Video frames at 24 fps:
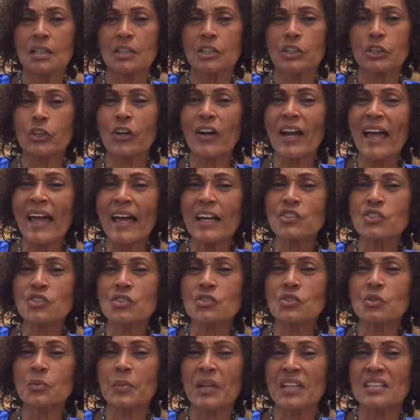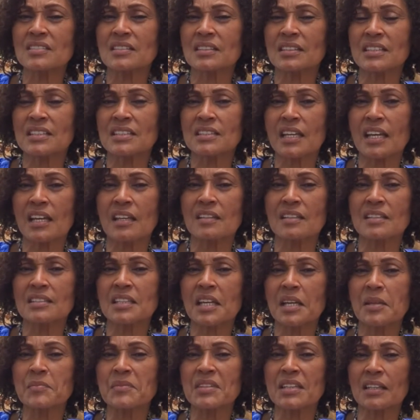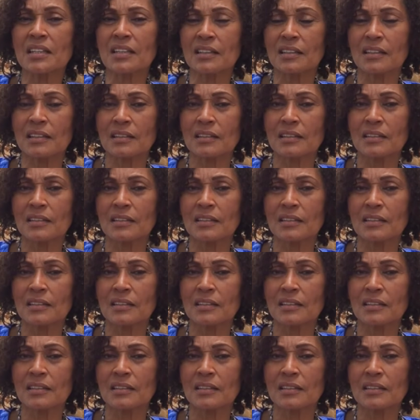your actions are basically saying the same thing.